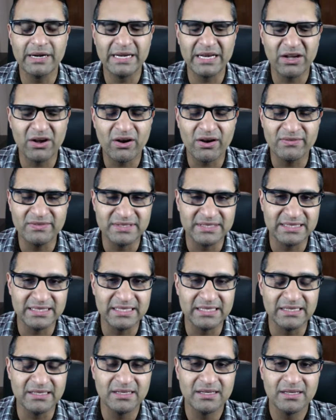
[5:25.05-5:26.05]
Now,
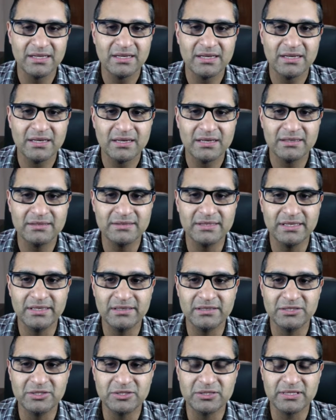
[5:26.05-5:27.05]
obviously,
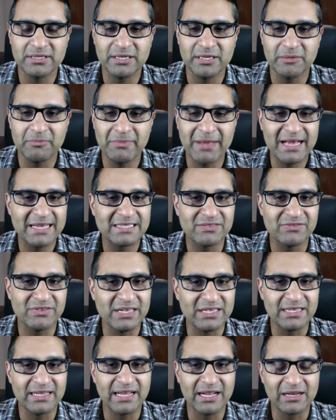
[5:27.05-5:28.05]
there's massive
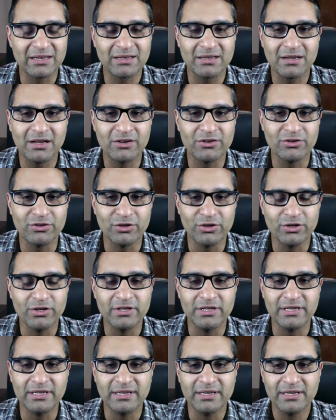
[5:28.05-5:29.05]
intellect under the
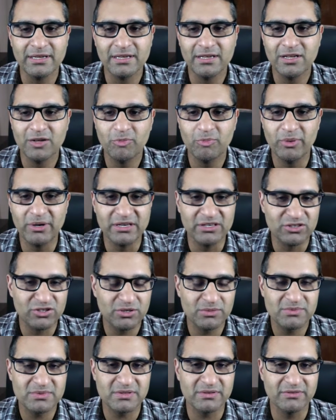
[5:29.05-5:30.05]
hood, but in
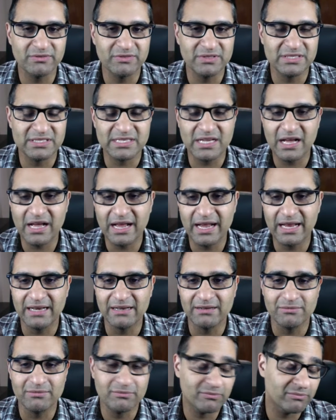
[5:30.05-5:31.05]
terms of
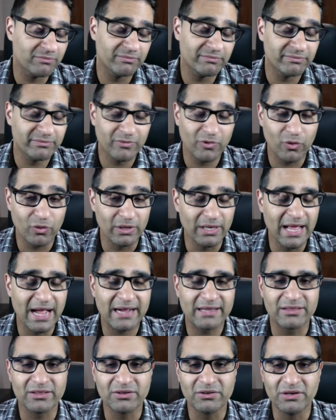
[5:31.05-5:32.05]
design or
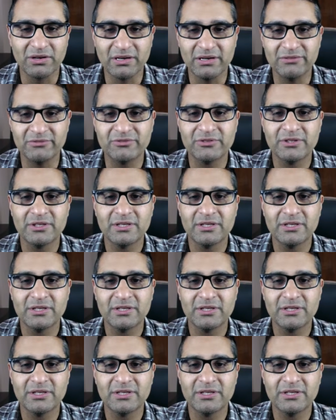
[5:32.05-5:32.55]
lack thereof,